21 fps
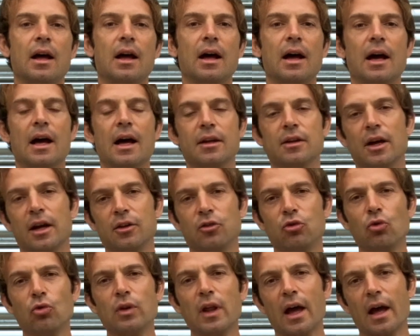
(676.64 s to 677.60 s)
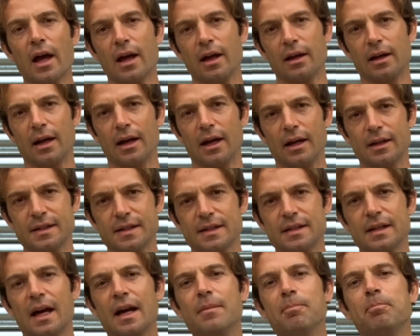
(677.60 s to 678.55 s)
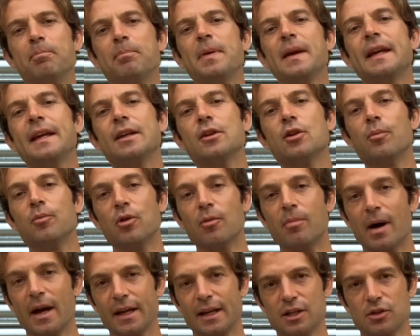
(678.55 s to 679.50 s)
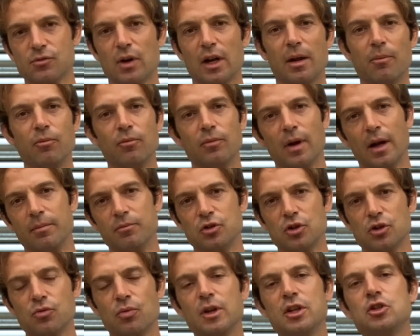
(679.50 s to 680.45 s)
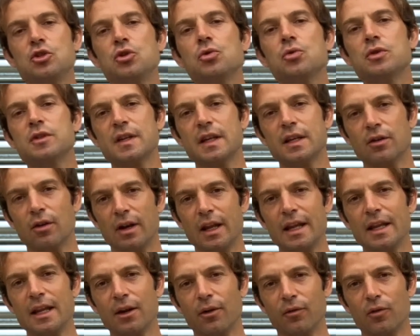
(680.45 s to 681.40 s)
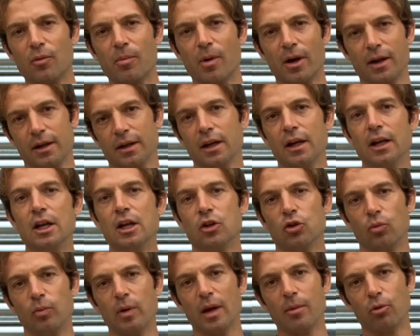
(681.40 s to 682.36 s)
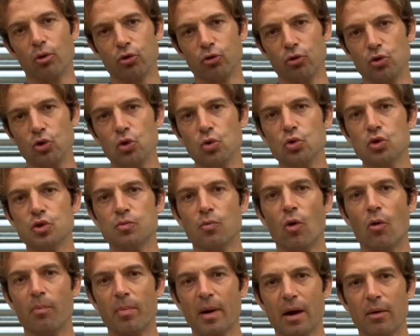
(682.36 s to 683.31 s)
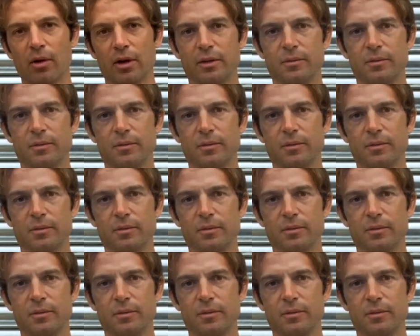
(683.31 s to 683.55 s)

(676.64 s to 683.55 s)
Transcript: I do that as I'm picking up the bike as well. I'm just reducing the leaning of the bike to be able to use more power.